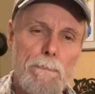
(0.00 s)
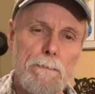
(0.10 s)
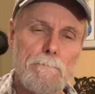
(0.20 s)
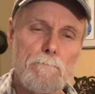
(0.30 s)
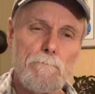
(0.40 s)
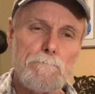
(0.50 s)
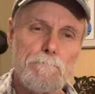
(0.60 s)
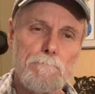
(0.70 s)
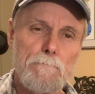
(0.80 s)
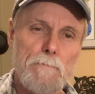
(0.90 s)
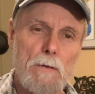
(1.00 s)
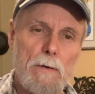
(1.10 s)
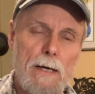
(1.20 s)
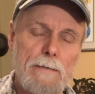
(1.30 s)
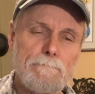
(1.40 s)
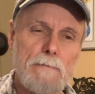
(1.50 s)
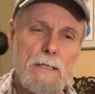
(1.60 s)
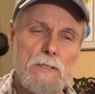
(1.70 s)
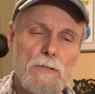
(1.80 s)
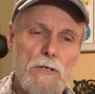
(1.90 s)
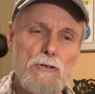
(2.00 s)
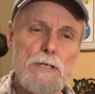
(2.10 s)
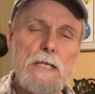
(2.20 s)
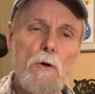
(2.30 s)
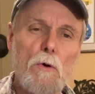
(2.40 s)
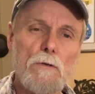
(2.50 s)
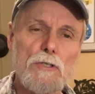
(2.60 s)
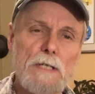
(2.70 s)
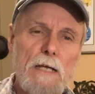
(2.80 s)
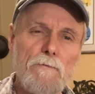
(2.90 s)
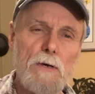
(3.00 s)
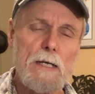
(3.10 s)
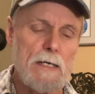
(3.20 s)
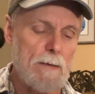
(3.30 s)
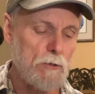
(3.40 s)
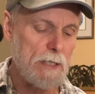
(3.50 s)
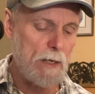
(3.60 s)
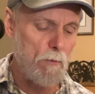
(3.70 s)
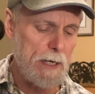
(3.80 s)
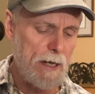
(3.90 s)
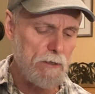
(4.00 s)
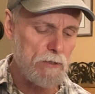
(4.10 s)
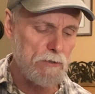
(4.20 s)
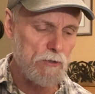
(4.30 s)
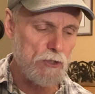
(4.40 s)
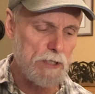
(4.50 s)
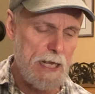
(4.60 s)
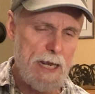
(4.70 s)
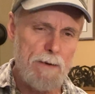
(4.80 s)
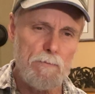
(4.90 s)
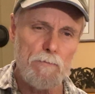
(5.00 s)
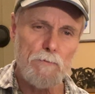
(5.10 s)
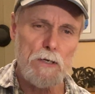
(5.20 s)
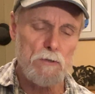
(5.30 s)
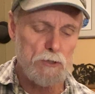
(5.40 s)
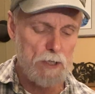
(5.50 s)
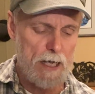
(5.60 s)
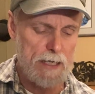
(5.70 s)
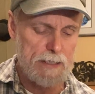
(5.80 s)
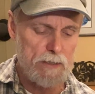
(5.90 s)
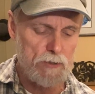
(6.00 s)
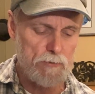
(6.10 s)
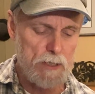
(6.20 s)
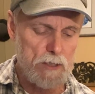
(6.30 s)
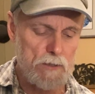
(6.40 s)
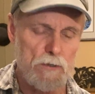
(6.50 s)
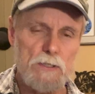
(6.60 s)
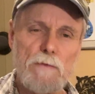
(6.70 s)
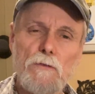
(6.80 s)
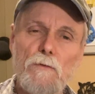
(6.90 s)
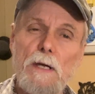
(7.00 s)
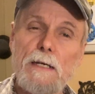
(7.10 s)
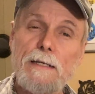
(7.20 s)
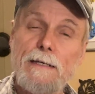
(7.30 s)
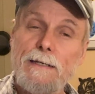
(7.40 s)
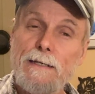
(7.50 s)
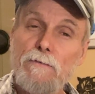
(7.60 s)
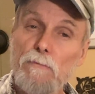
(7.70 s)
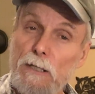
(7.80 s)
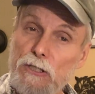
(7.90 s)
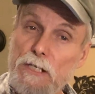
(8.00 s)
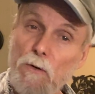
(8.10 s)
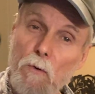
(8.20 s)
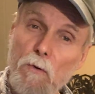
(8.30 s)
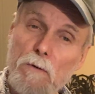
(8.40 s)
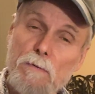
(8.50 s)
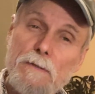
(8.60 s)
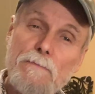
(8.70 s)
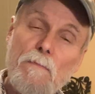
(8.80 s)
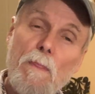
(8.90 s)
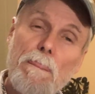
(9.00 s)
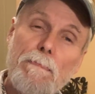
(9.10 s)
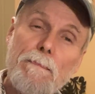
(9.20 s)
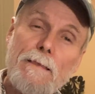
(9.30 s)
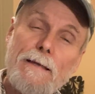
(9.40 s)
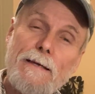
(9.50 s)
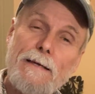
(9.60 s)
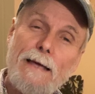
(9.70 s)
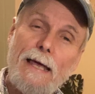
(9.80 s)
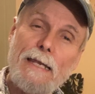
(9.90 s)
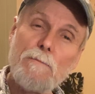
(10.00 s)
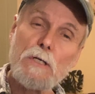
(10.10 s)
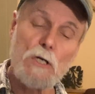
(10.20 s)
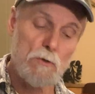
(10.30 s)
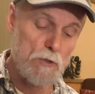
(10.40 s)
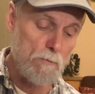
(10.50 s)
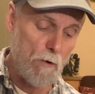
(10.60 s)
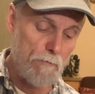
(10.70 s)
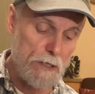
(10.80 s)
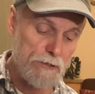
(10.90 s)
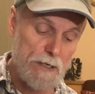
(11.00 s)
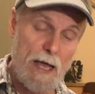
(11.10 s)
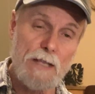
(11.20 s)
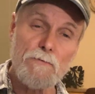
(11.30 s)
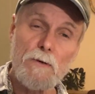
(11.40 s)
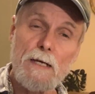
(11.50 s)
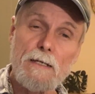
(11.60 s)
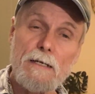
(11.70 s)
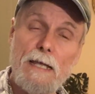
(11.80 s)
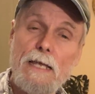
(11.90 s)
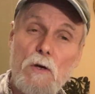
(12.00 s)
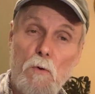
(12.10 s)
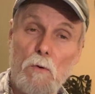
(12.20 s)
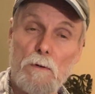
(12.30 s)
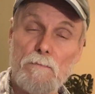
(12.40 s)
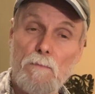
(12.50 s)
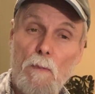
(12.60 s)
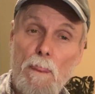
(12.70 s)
All right, so there's your D chord on the 2nd fret. I'm going to take it way down. The same finger slides down the strings to the 7th fret for my G chord. And then we go 2 more frets to the 9th fret, an A chord.